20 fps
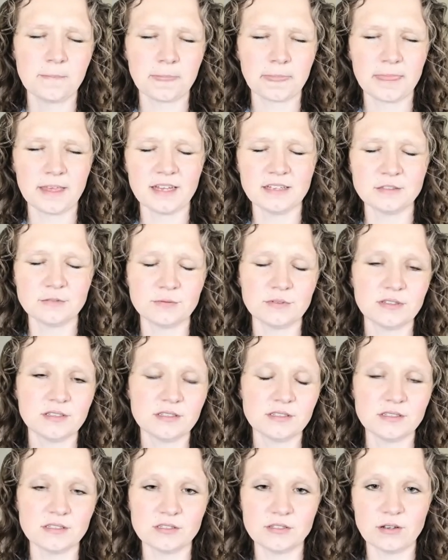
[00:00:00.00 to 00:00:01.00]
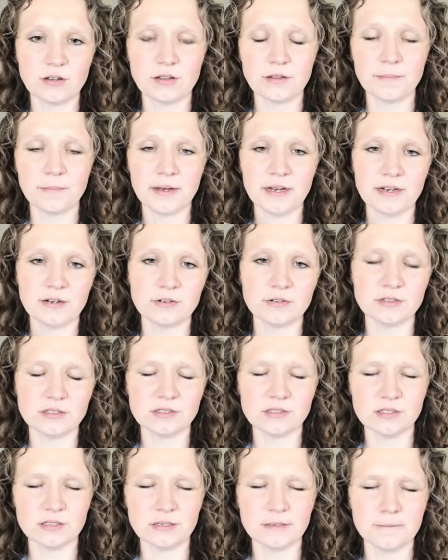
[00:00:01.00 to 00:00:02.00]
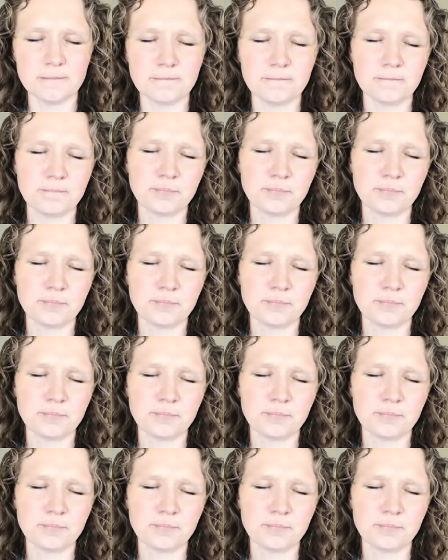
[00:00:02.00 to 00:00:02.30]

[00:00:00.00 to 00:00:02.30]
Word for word: That's what this is all about, you see?